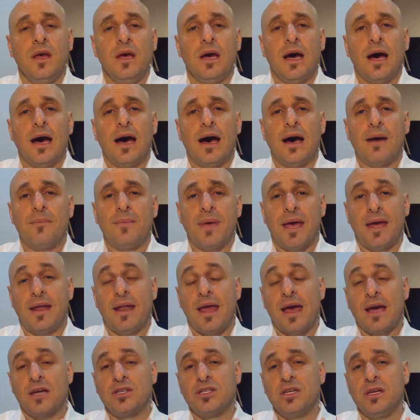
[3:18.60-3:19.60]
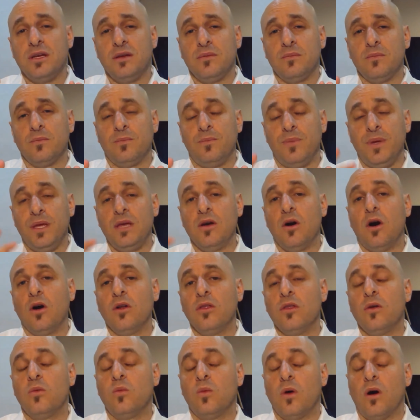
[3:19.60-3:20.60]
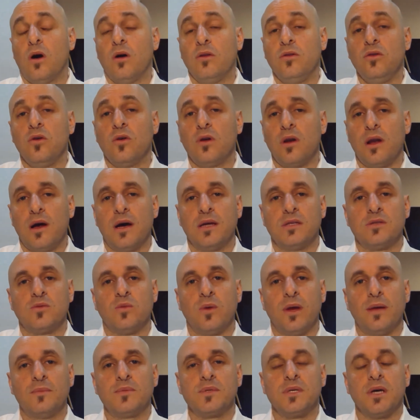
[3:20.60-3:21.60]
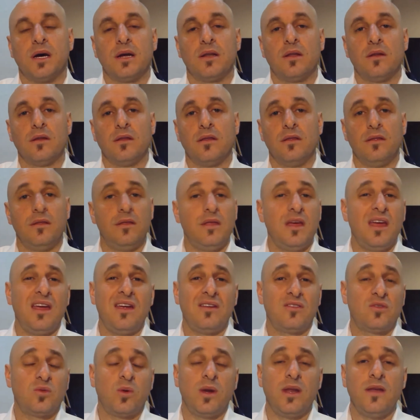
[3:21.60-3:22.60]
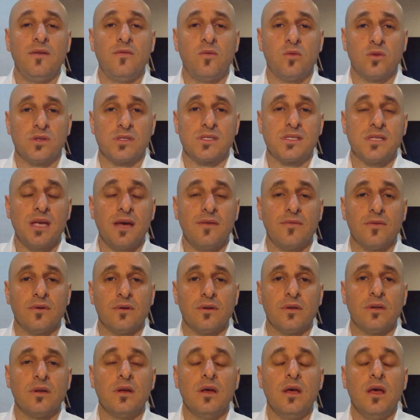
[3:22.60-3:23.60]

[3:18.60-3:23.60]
and actually be on your client's website there 24/7